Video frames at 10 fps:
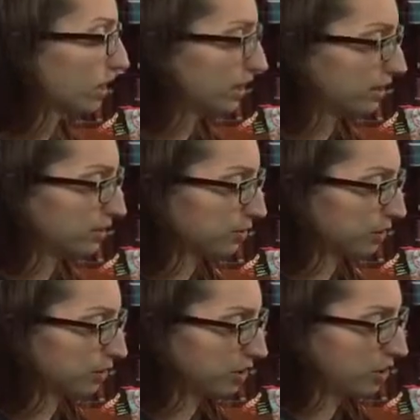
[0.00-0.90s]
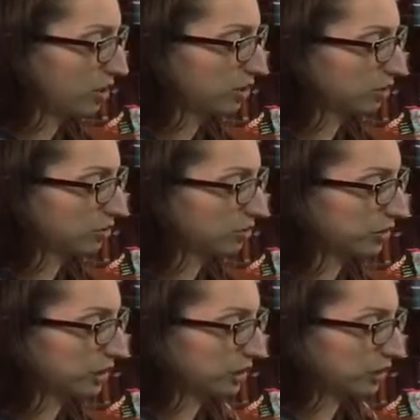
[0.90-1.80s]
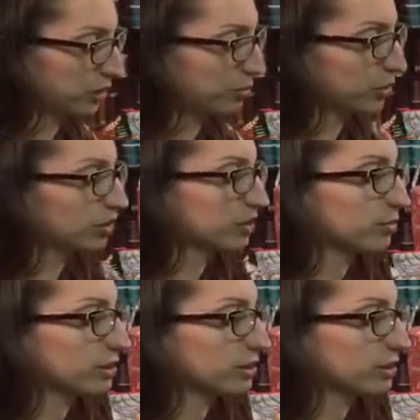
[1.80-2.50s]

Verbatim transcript: And this one goes great in your purse.